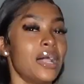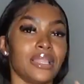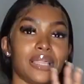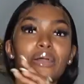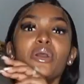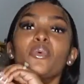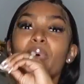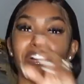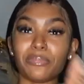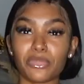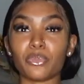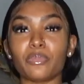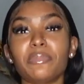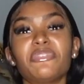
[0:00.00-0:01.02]
like what
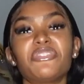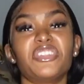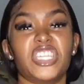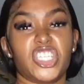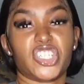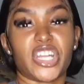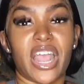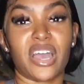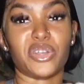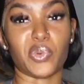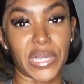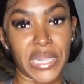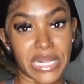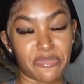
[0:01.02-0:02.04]
let me finish try on
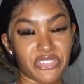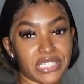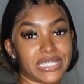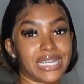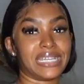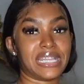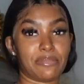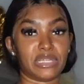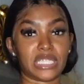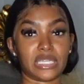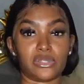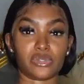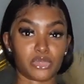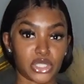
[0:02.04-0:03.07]
all of them first and then we
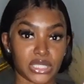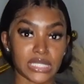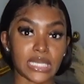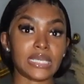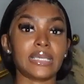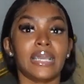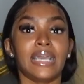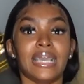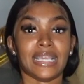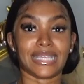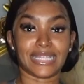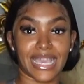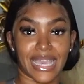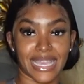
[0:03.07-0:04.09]
tell them about
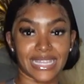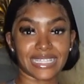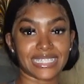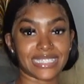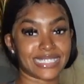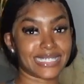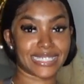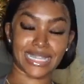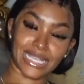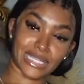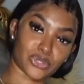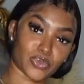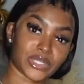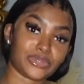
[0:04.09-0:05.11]
yeah this is
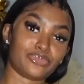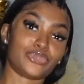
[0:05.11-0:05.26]
next one